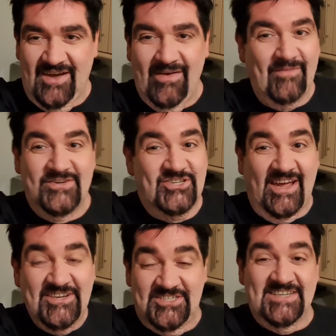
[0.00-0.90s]
I haven't
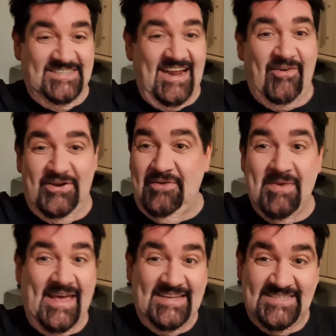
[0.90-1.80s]
changed it to Gary
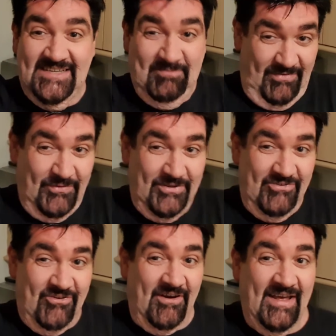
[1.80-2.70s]
Newman 80 before you
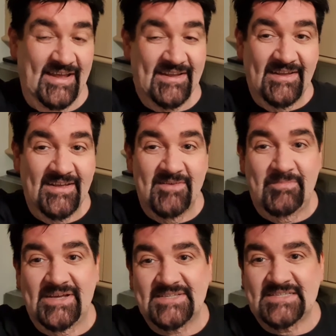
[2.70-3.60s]
try it,
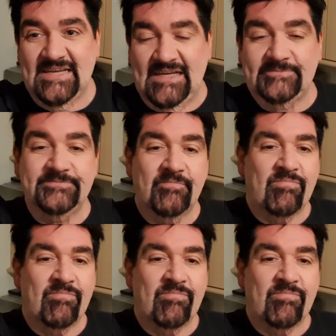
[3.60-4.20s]
but I've